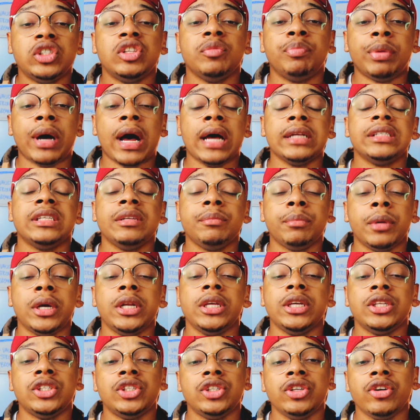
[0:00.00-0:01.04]
deposit
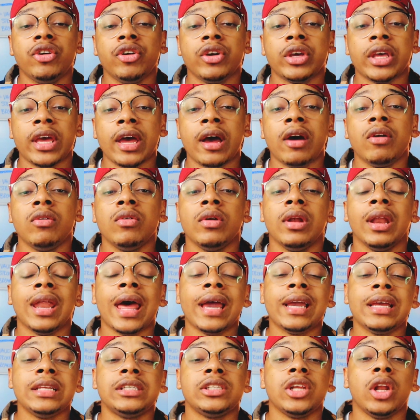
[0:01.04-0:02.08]
money into your account
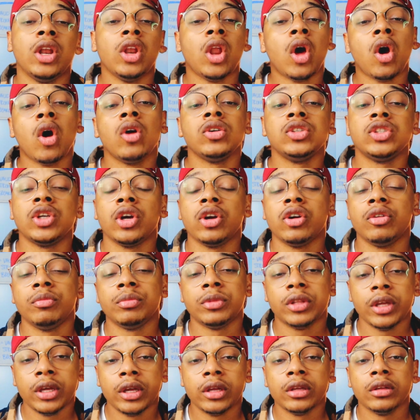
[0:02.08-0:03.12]
like it's a long-term
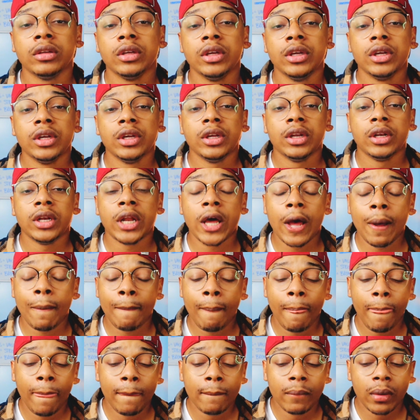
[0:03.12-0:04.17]
thing. Now,
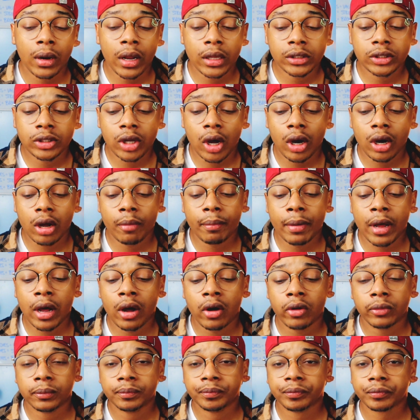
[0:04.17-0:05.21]
let's talk
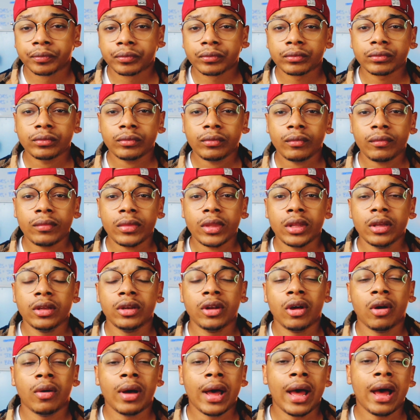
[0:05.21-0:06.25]
about
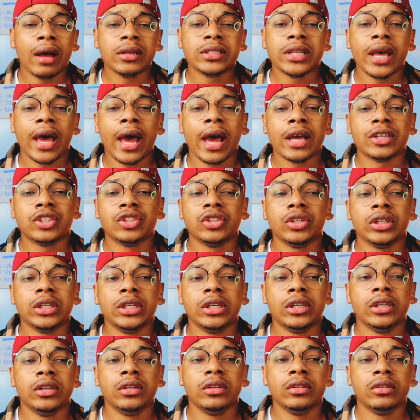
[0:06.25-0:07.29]
how to
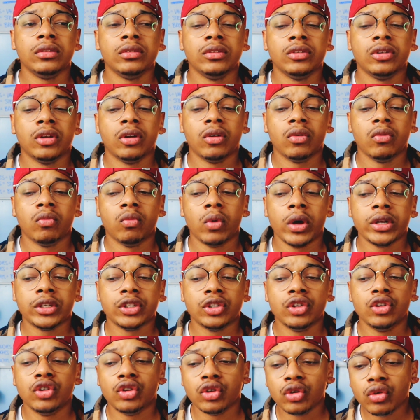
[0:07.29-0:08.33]
actually, what
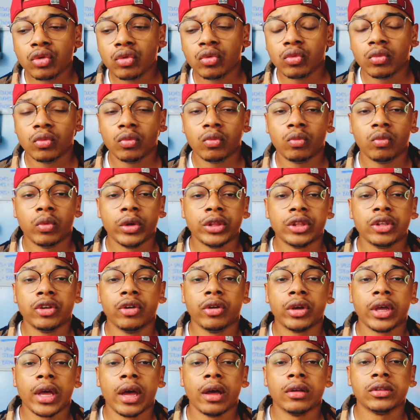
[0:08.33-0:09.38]
to do with your
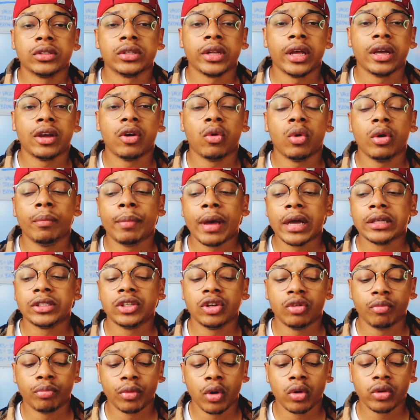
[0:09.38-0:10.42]
accounts. Like going back to
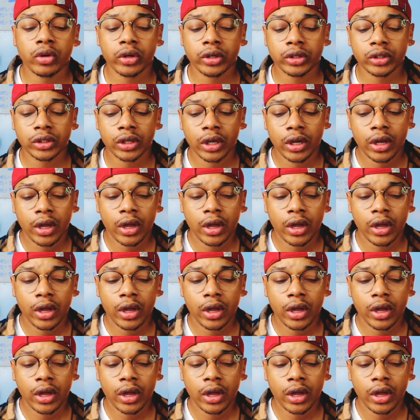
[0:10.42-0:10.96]
the brokers.